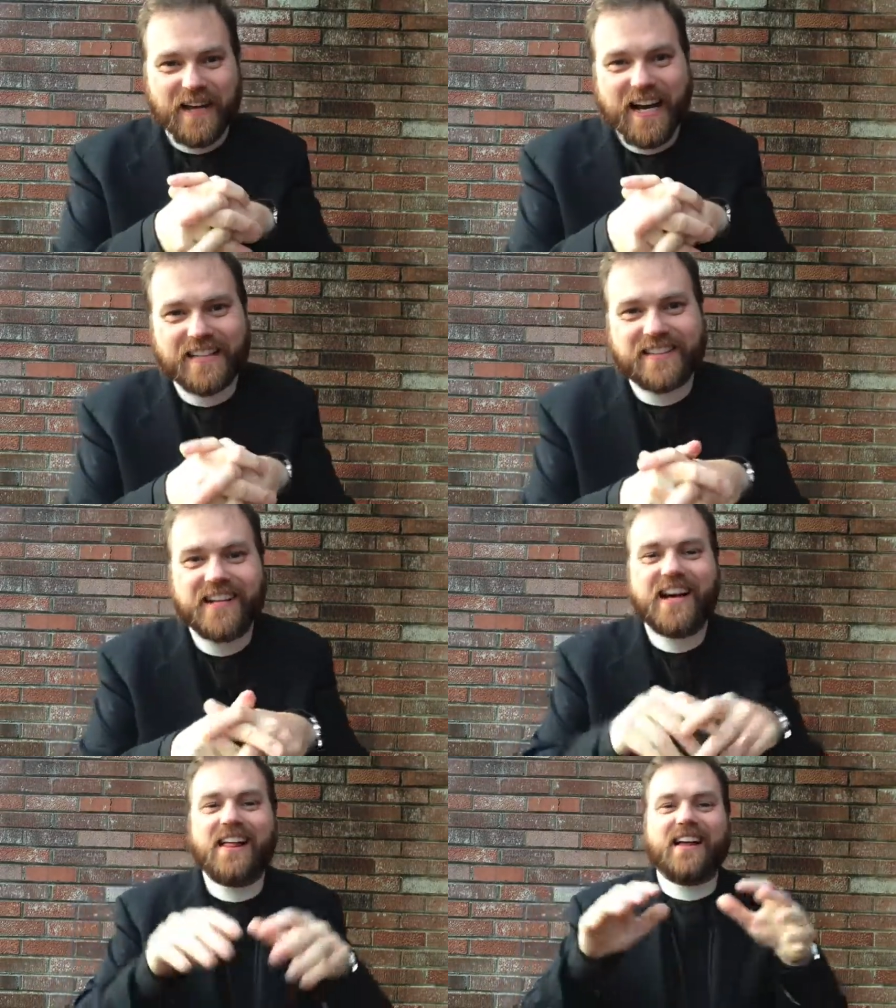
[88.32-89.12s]
because
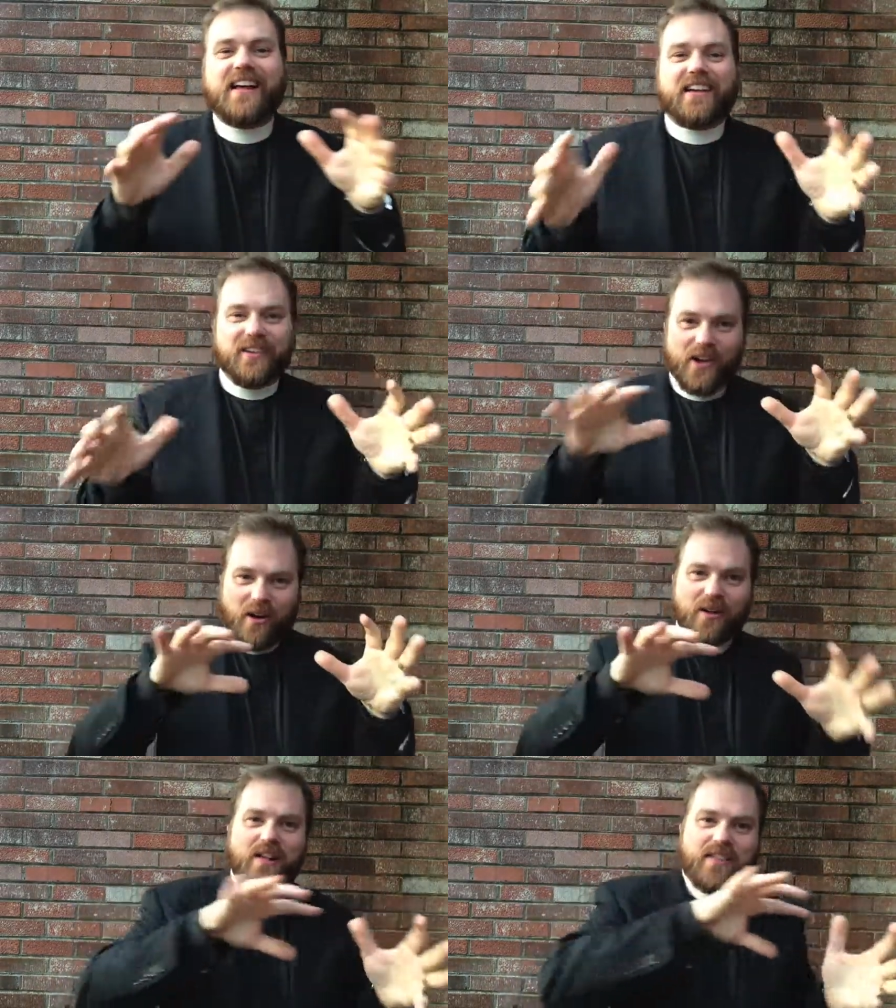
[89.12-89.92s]
you
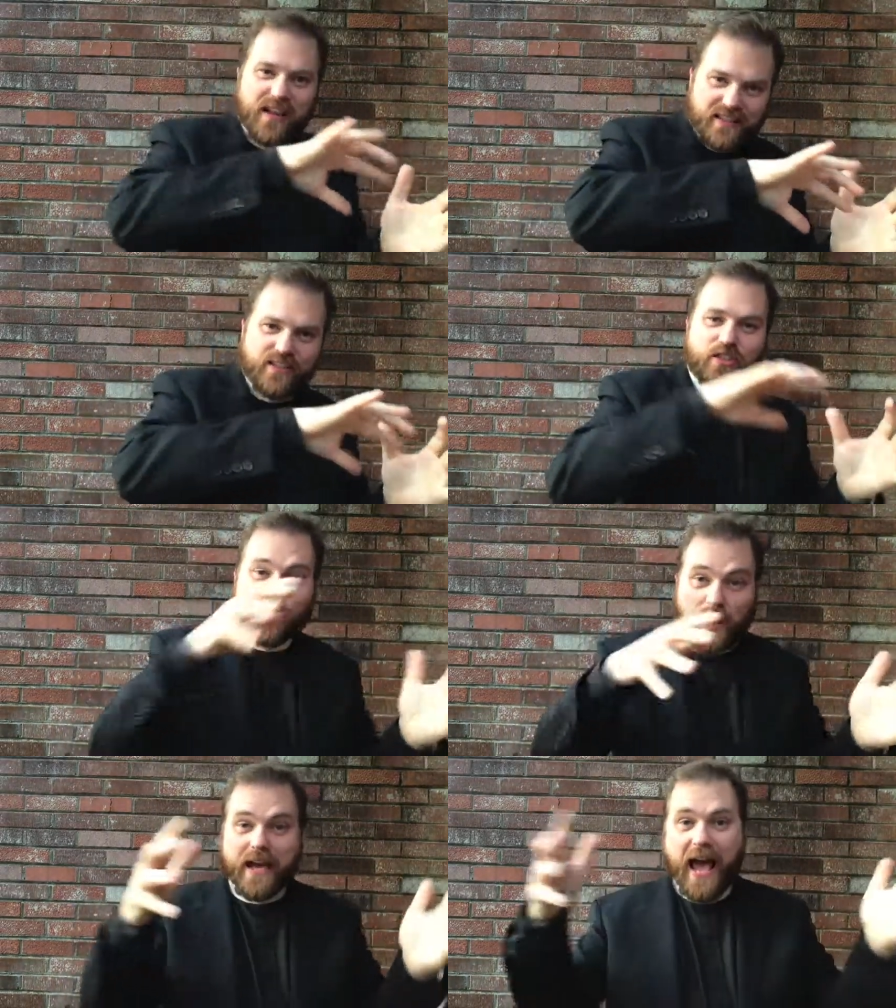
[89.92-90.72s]
know it's a
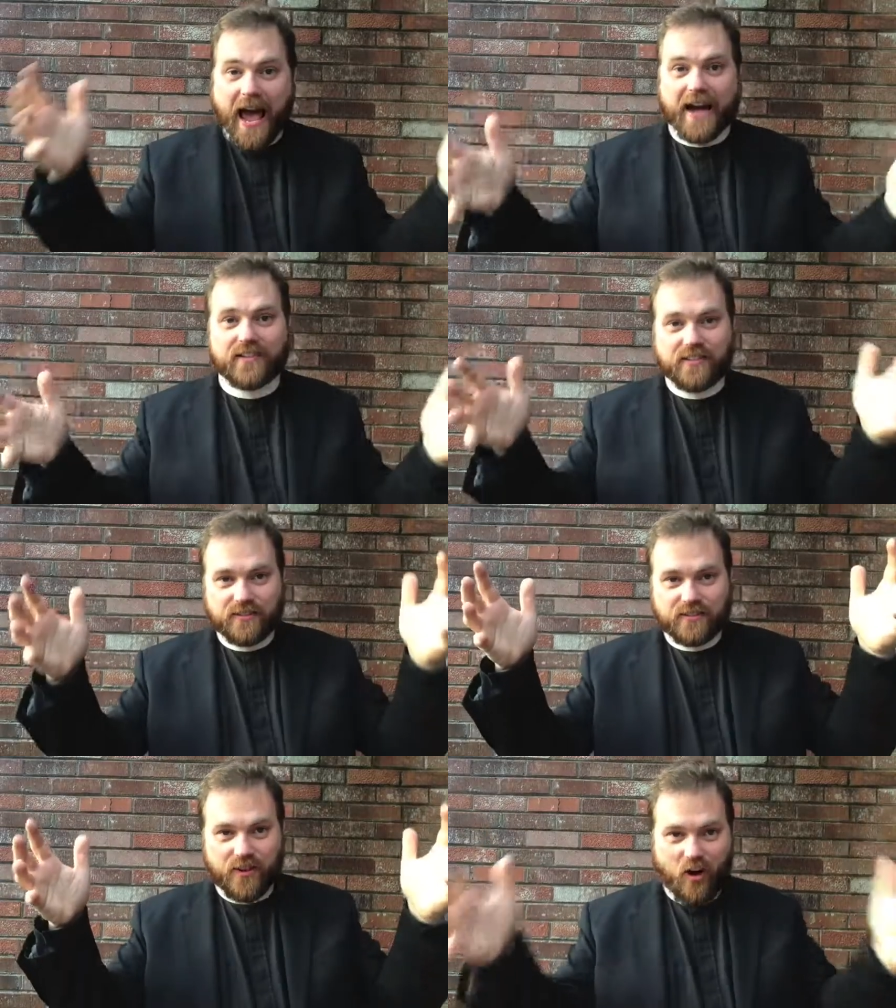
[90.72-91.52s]
three-act
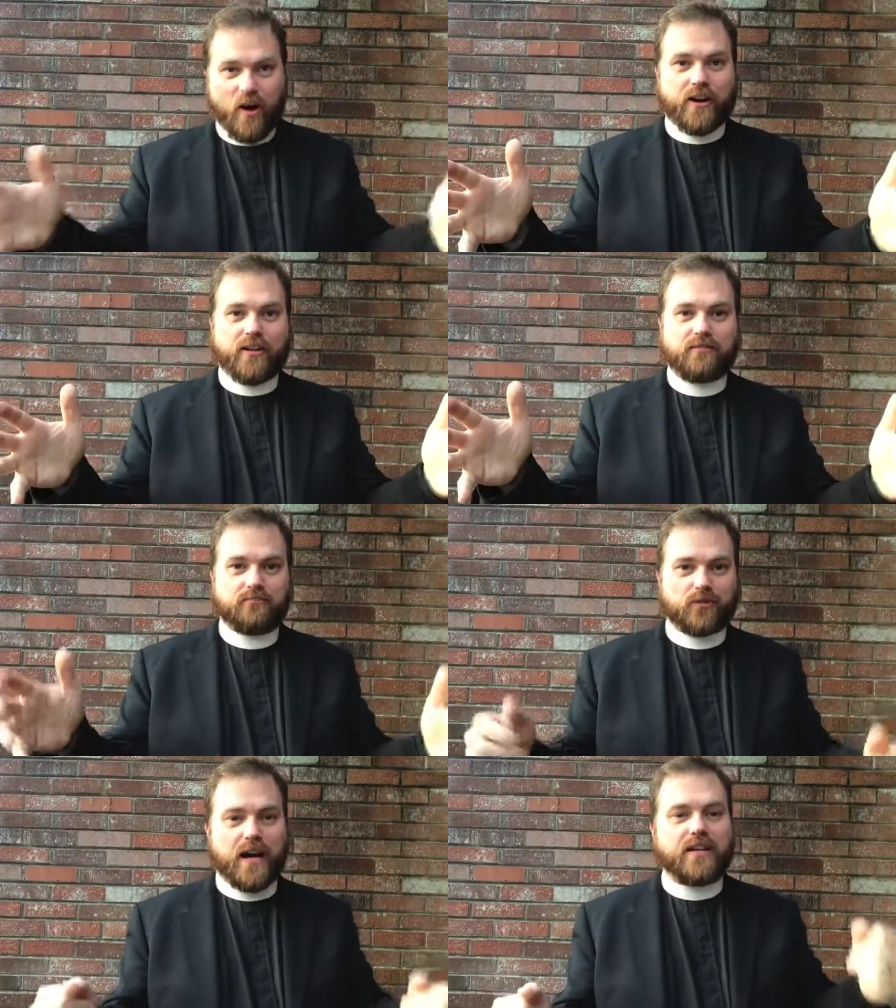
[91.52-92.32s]
arc,
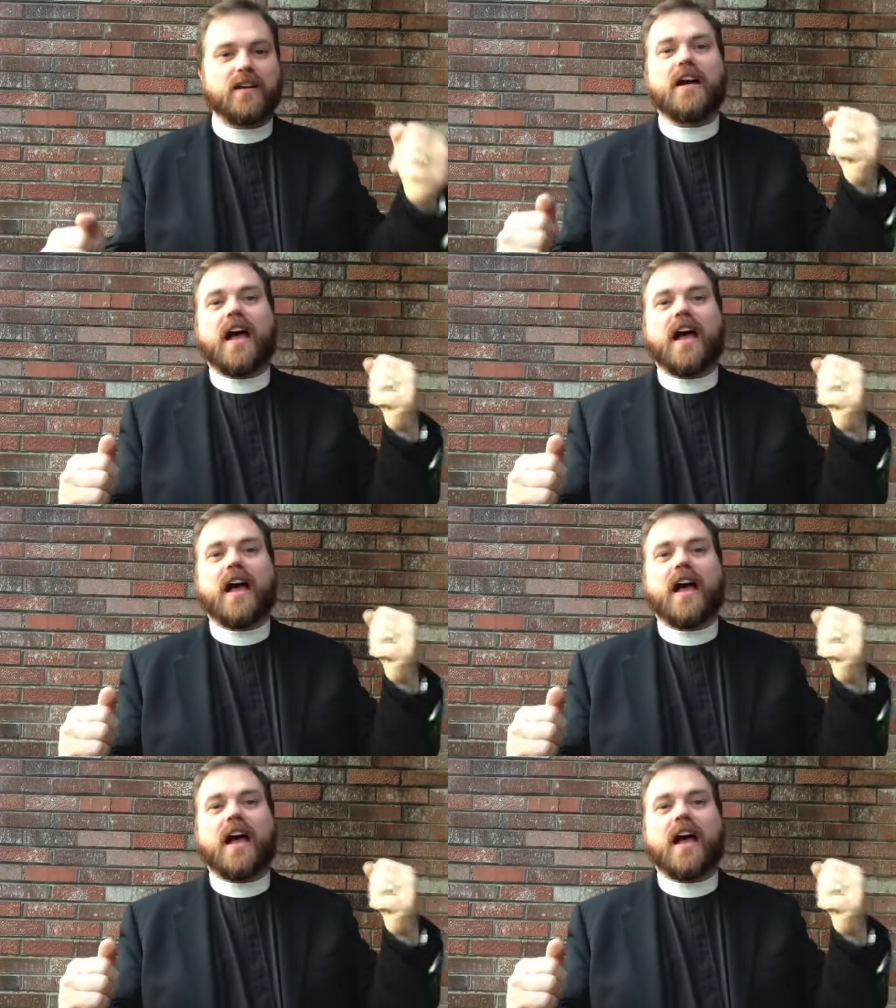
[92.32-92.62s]
right?